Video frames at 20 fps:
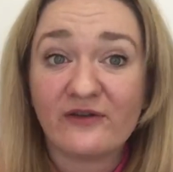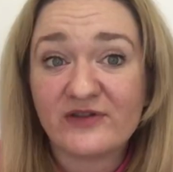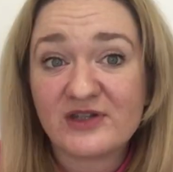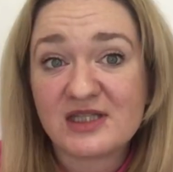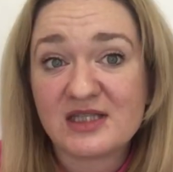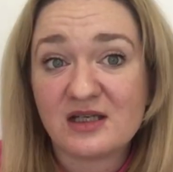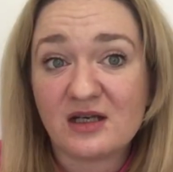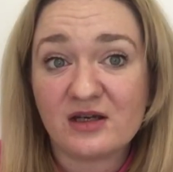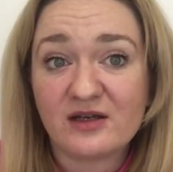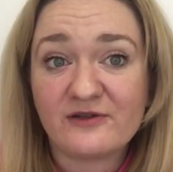if
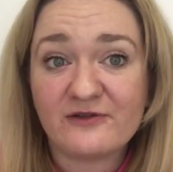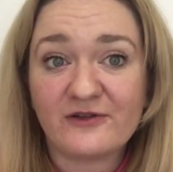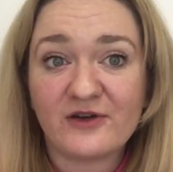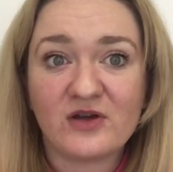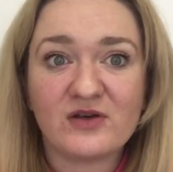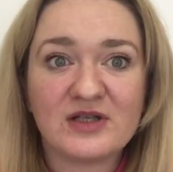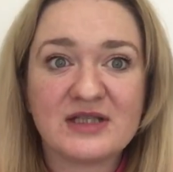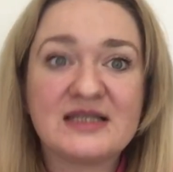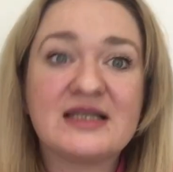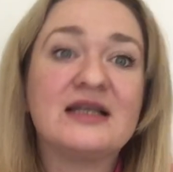it's an
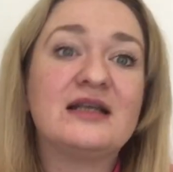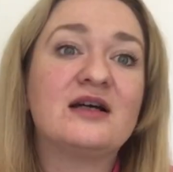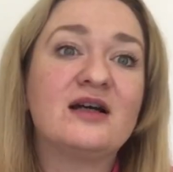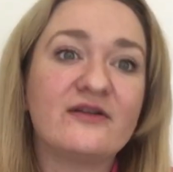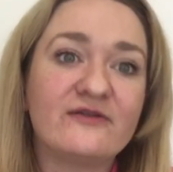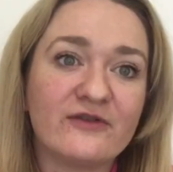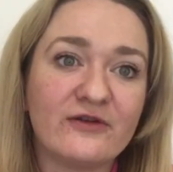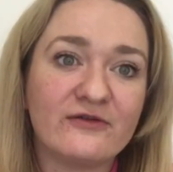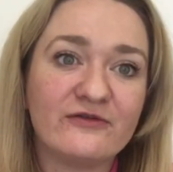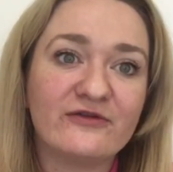iPhone, is it an
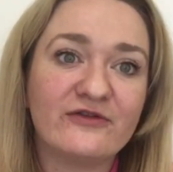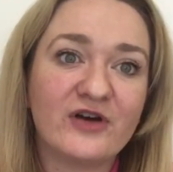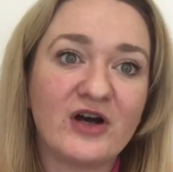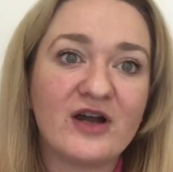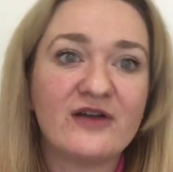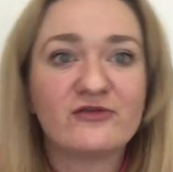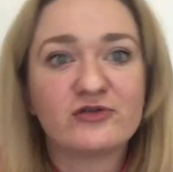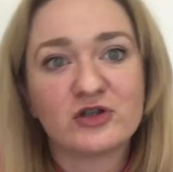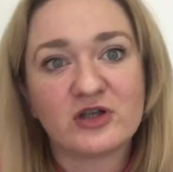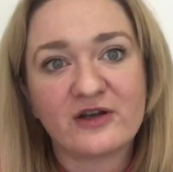iPhone
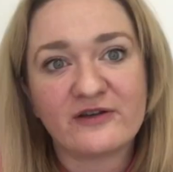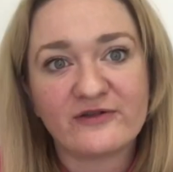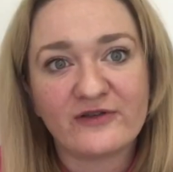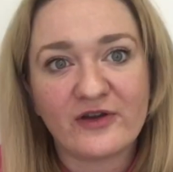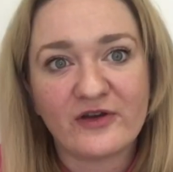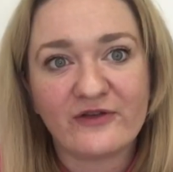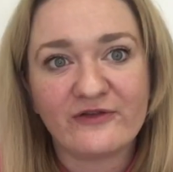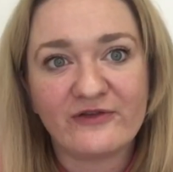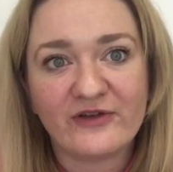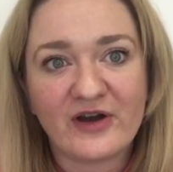5 or an
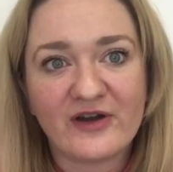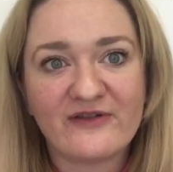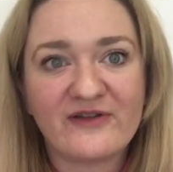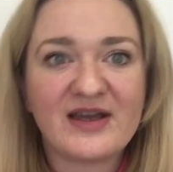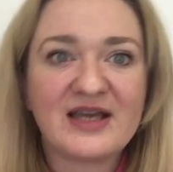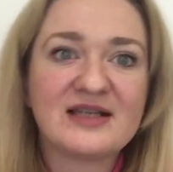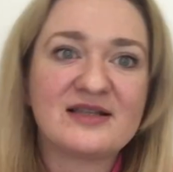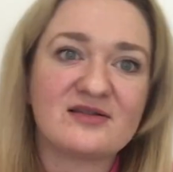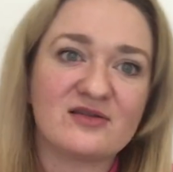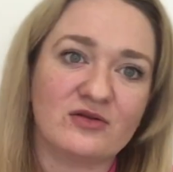iPhone
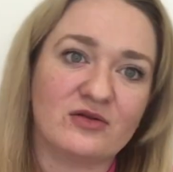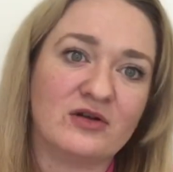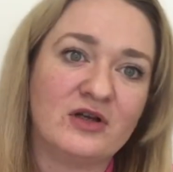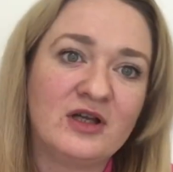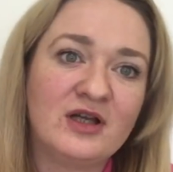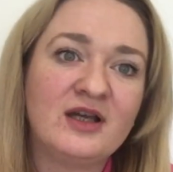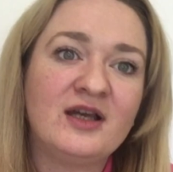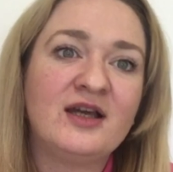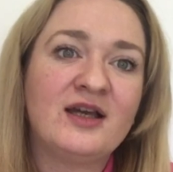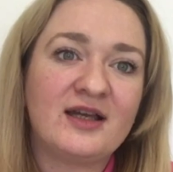5S, or
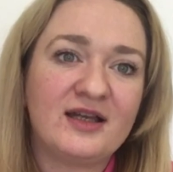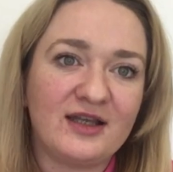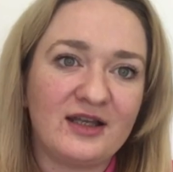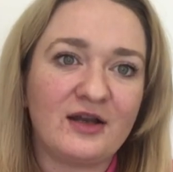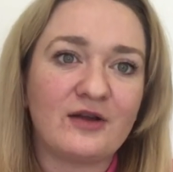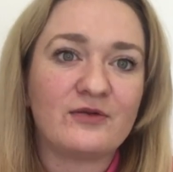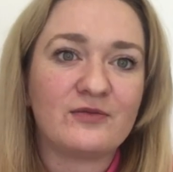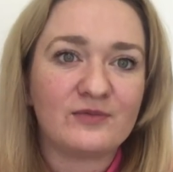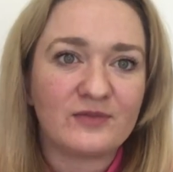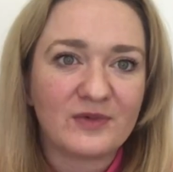you
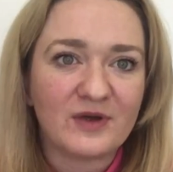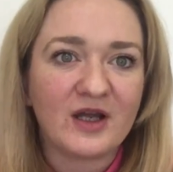know,